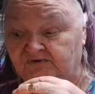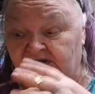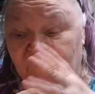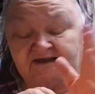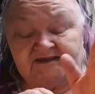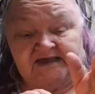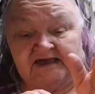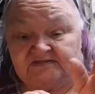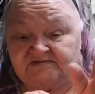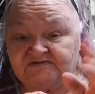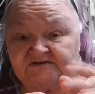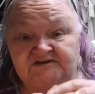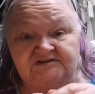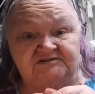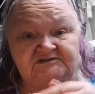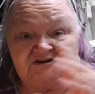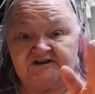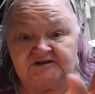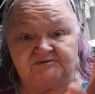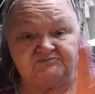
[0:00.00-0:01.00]
I can't think of
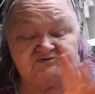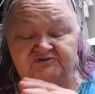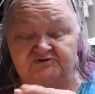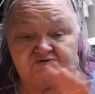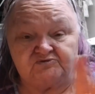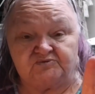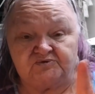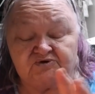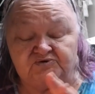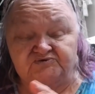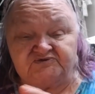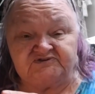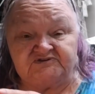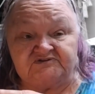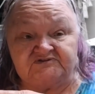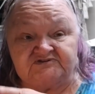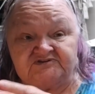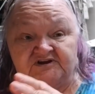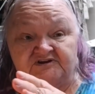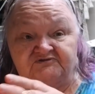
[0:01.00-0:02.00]
the names of the roads
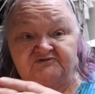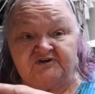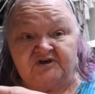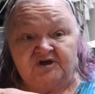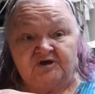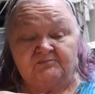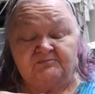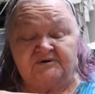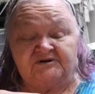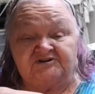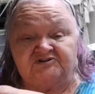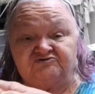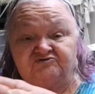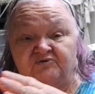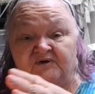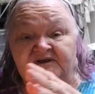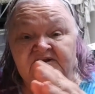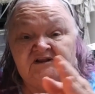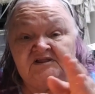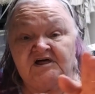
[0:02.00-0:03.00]
and stuff, but it's
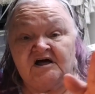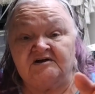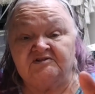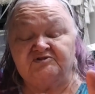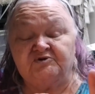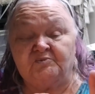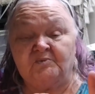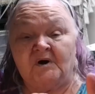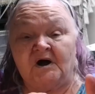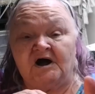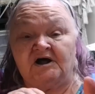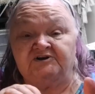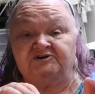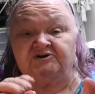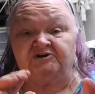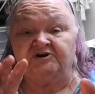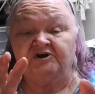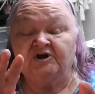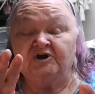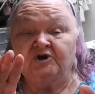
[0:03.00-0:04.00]
right along the
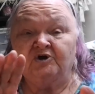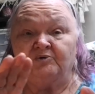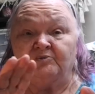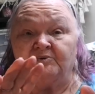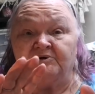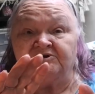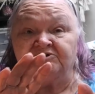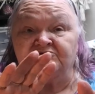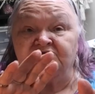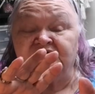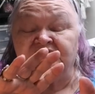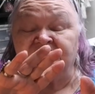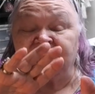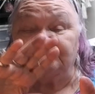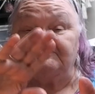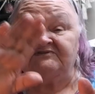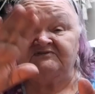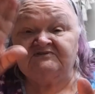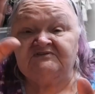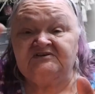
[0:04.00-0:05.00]
water where you
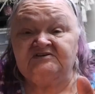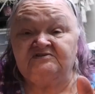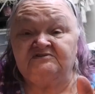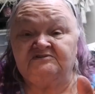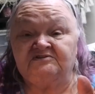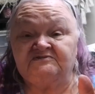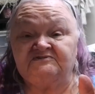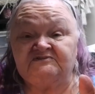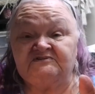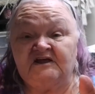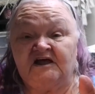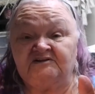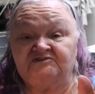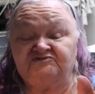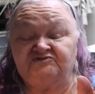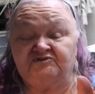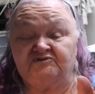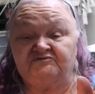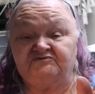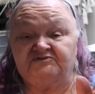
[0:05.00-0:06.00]
can see the
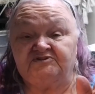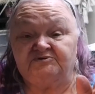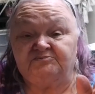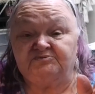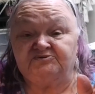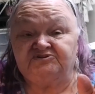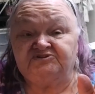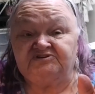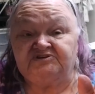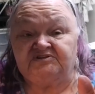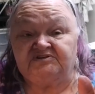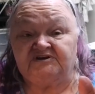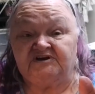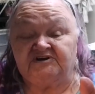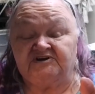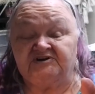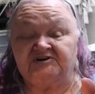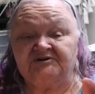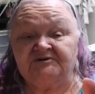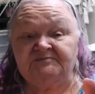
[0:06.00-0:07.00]
Statue of Liberty
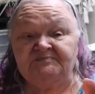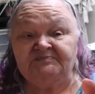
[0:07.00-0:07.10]
there.